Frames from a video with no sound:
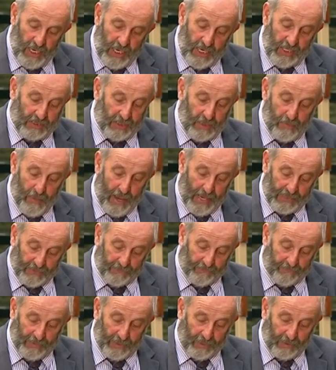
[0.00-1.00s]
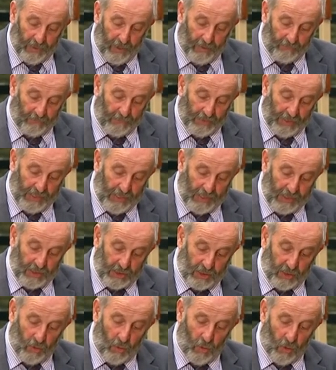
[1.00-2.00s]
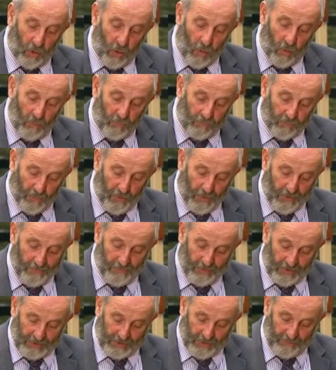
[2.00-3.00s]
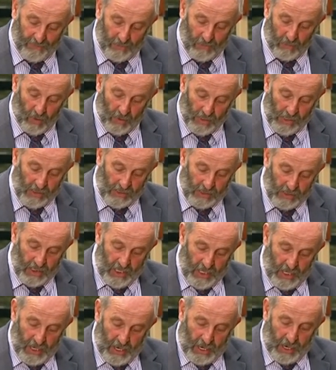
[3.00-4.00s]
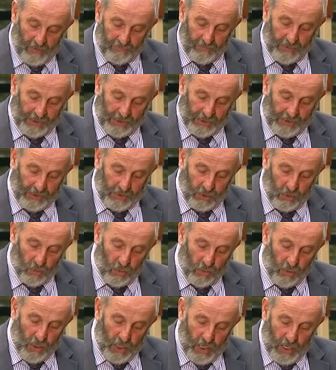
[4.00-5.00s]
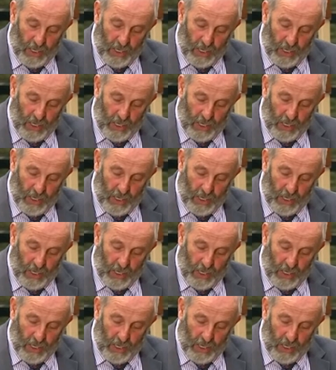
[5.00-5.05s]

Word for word: it's a massive inconvenience to go around five or seven miles of a detour.